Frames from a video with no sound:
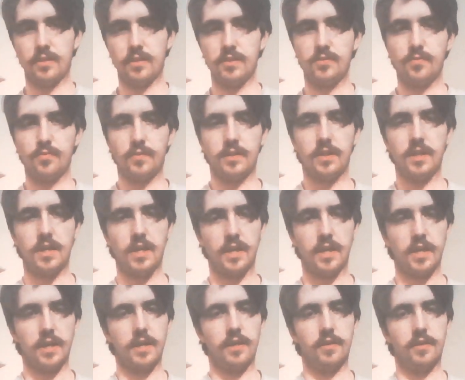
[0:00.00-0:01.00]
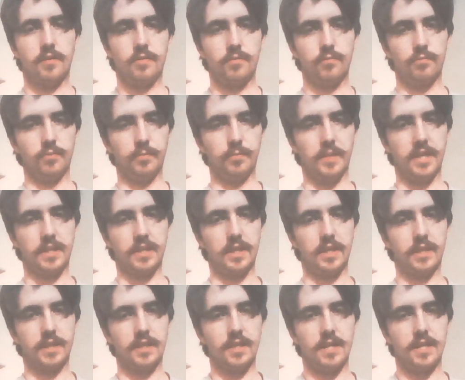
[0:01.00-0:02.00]
This one I will make
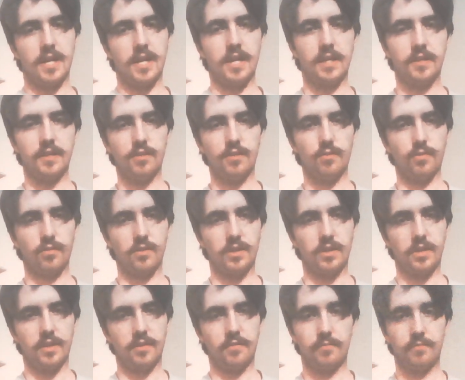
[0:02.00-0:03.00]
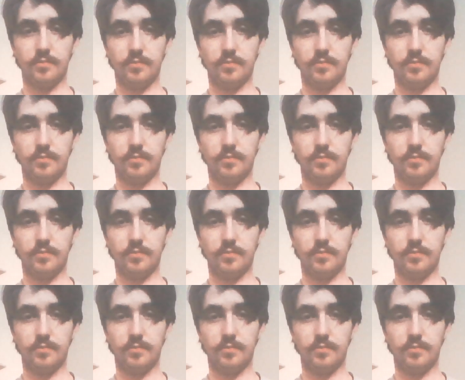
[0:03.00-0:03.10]
like a 90 or a